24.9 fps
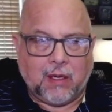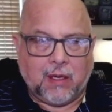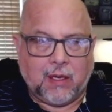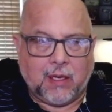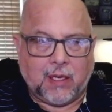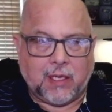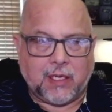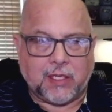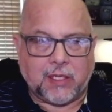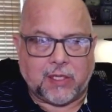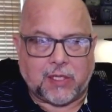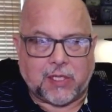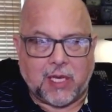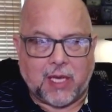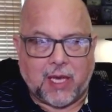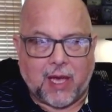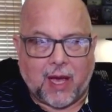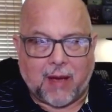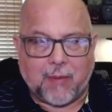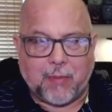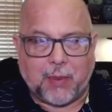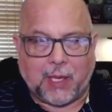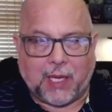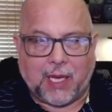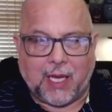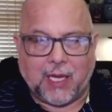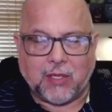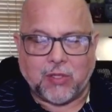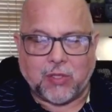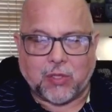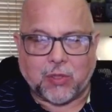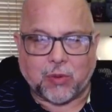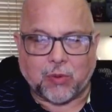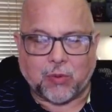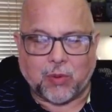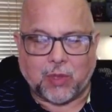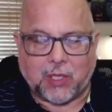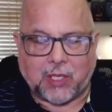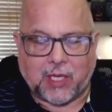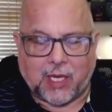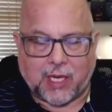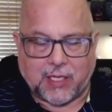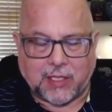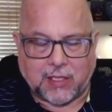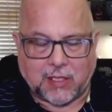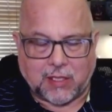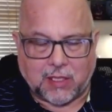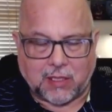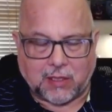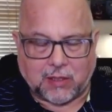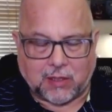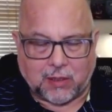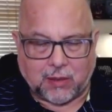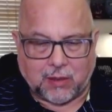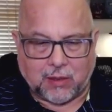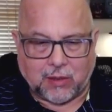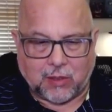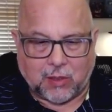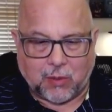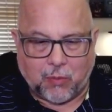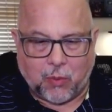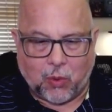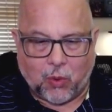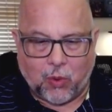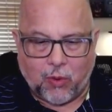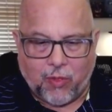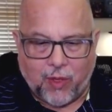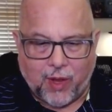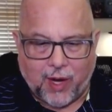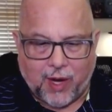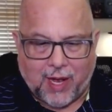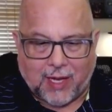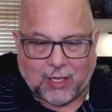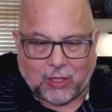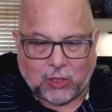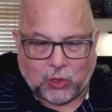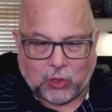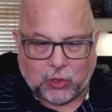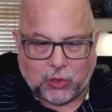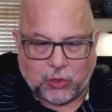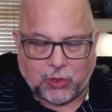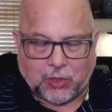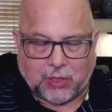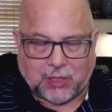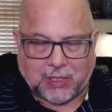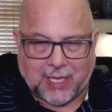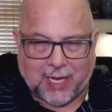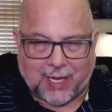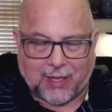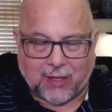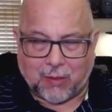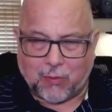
And you see, I began to realize that the more that I looked at,